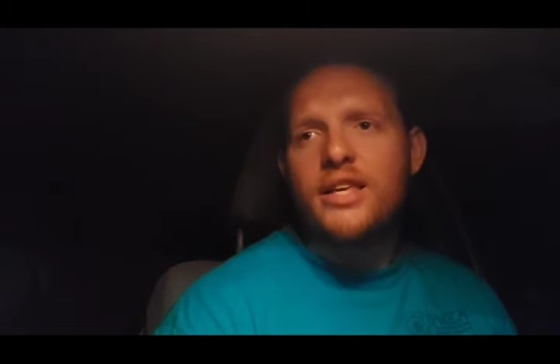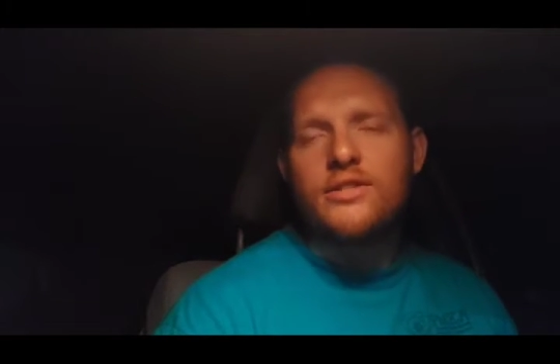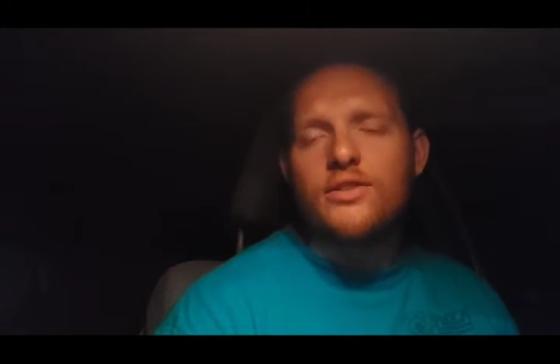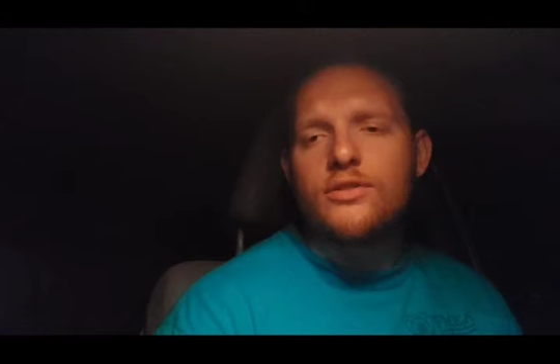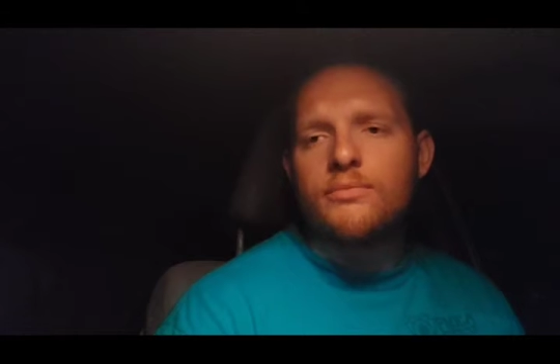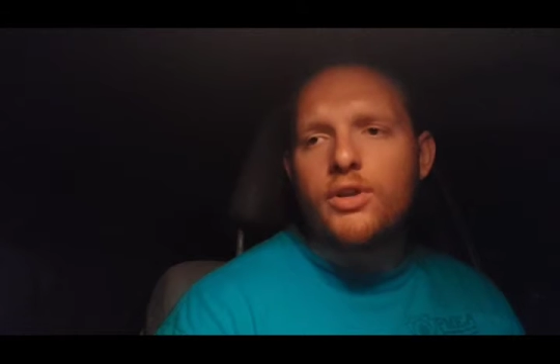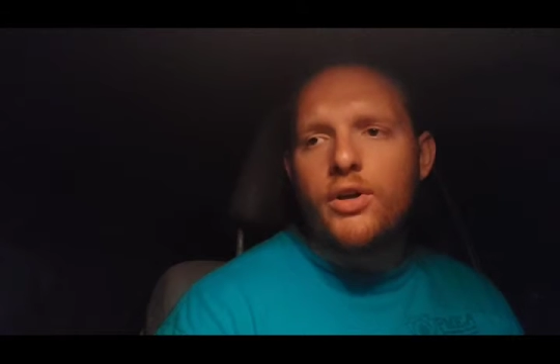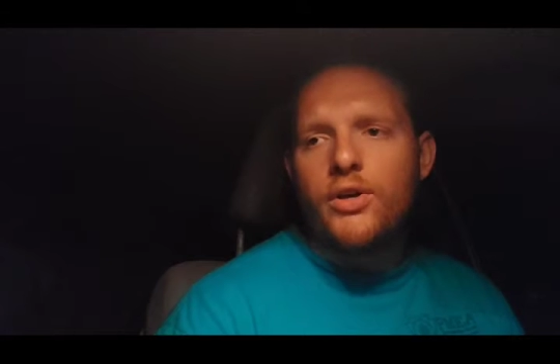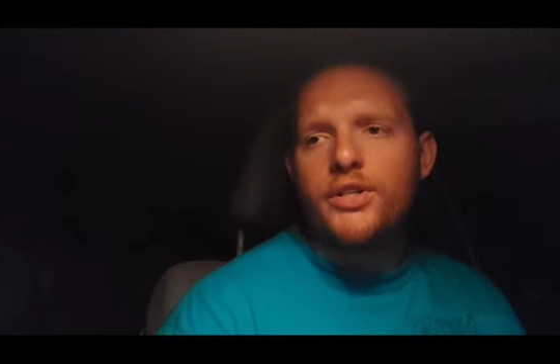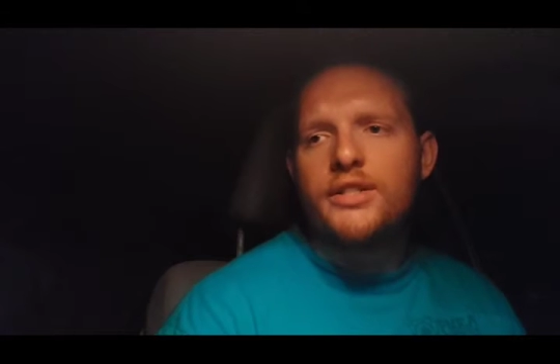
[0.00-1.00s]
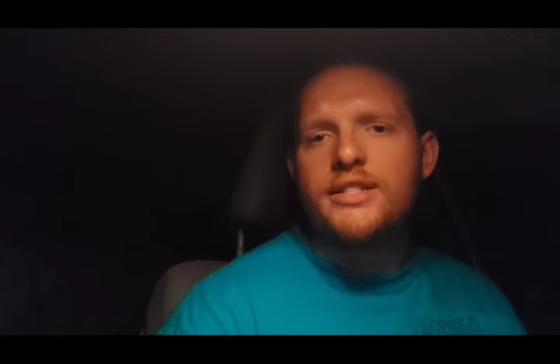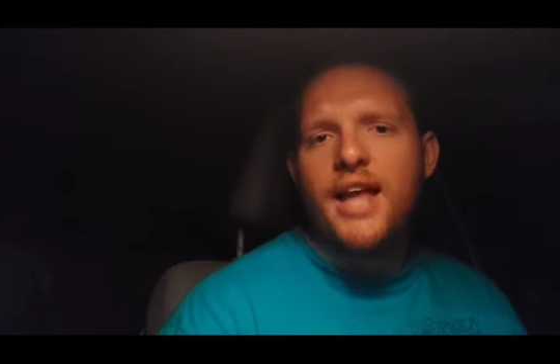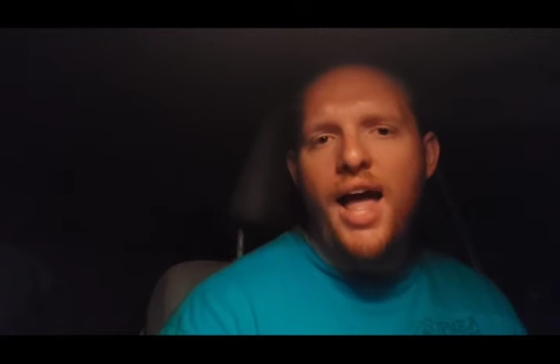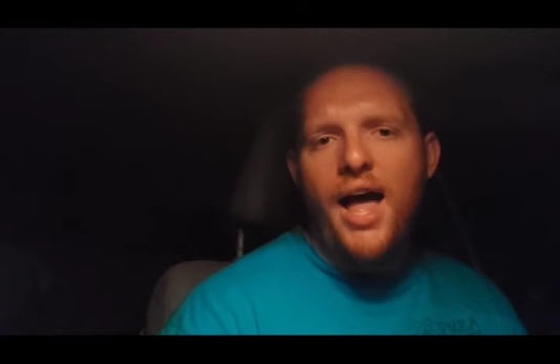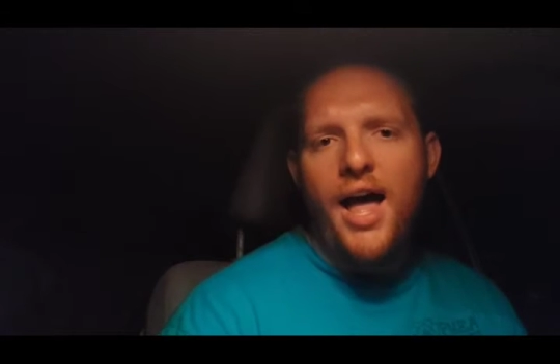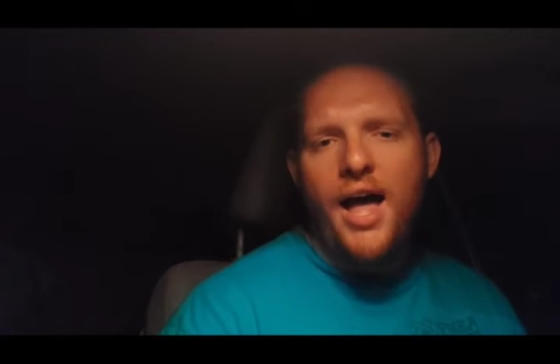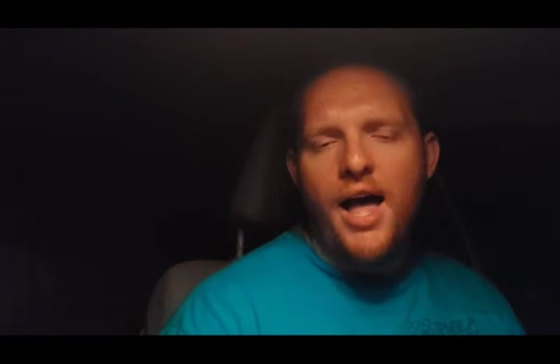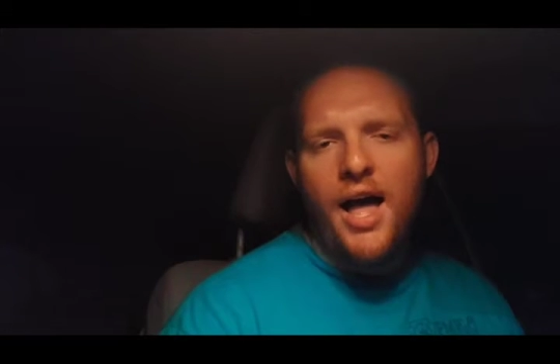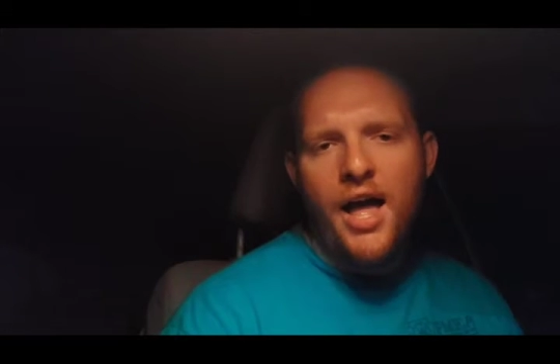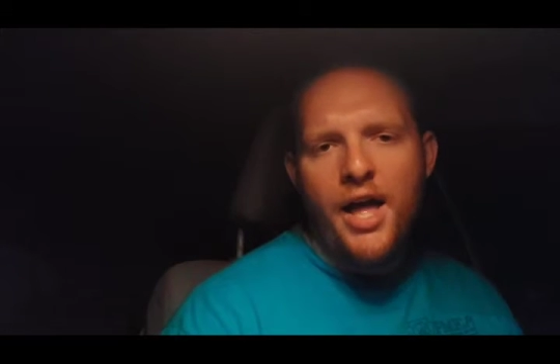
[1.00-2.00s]
These are some good
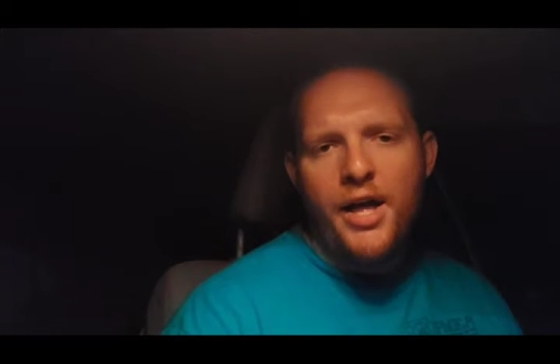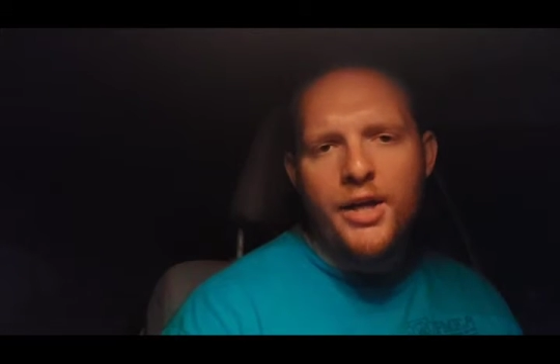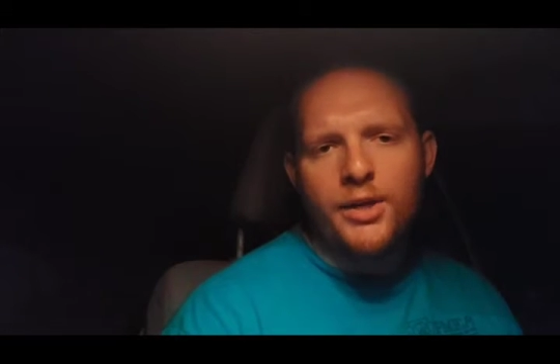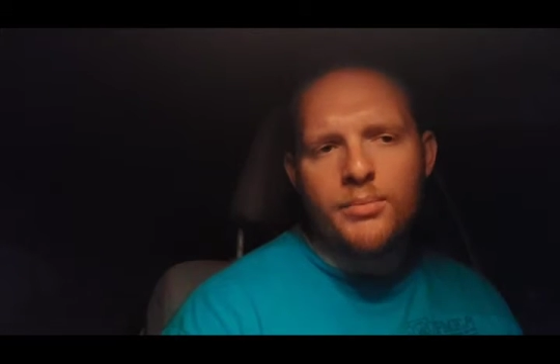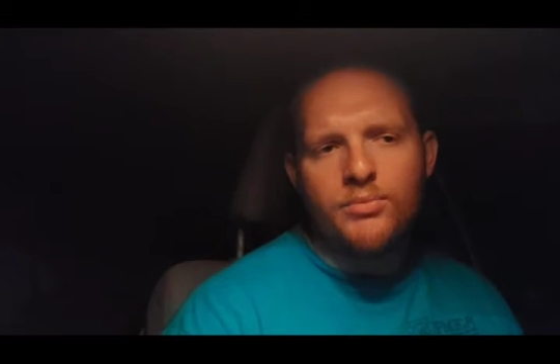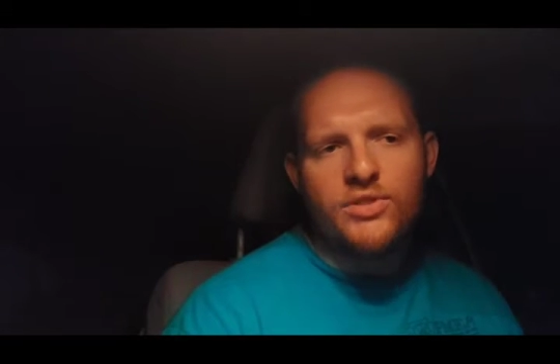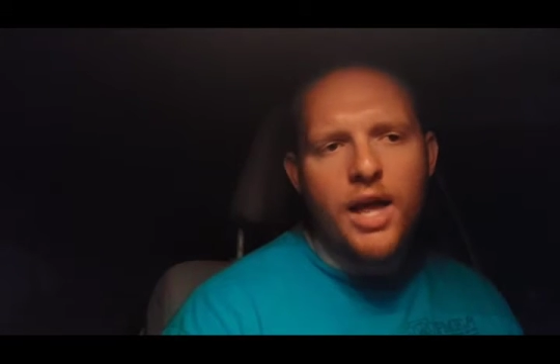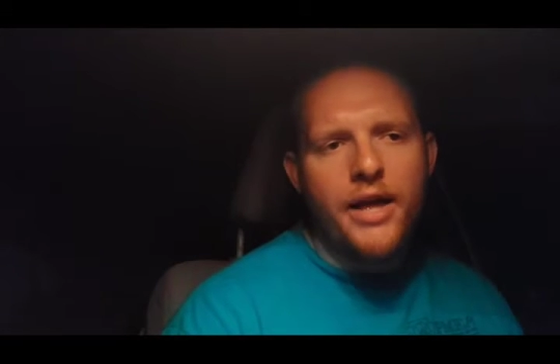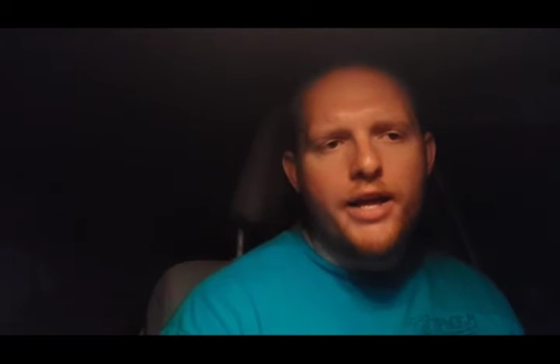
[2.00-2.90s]
times.